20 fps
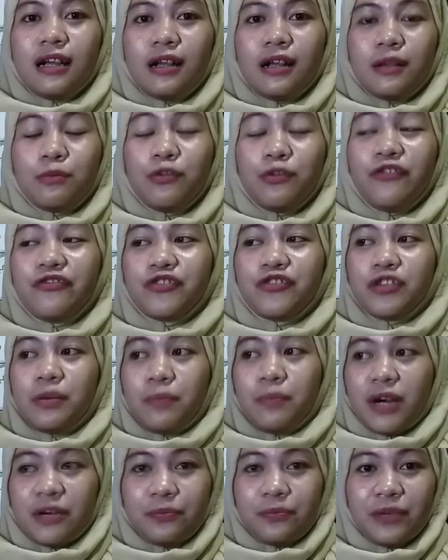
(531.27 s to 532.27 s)
move to the
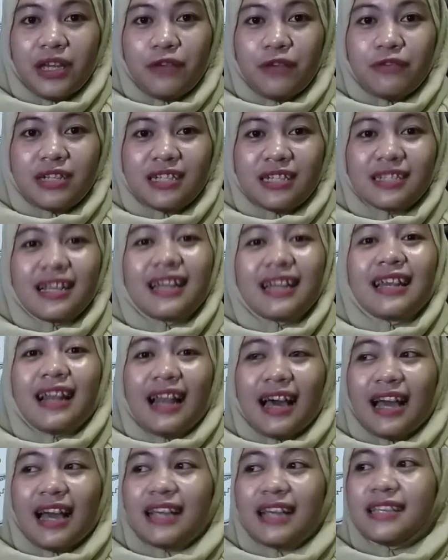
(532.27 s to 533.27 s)
part B, which is
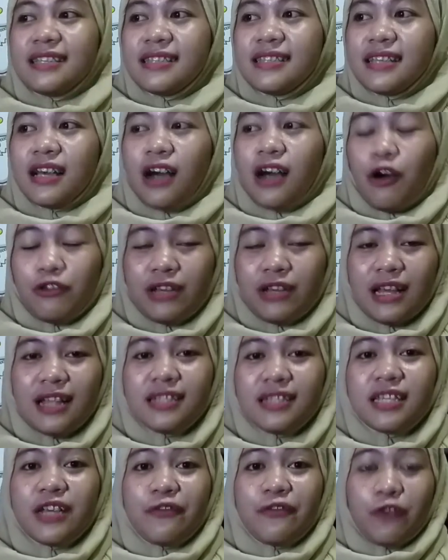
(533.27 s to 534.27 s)
analyze audience
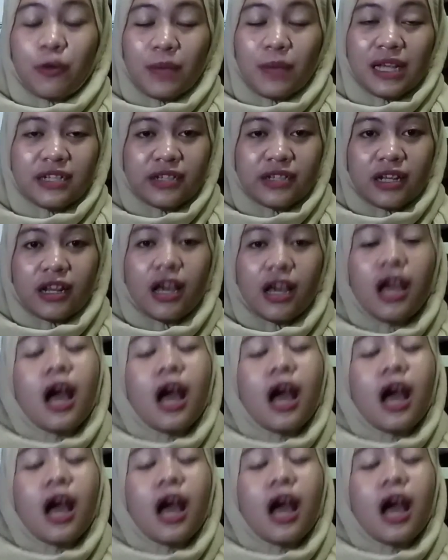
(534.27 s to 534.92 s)
information.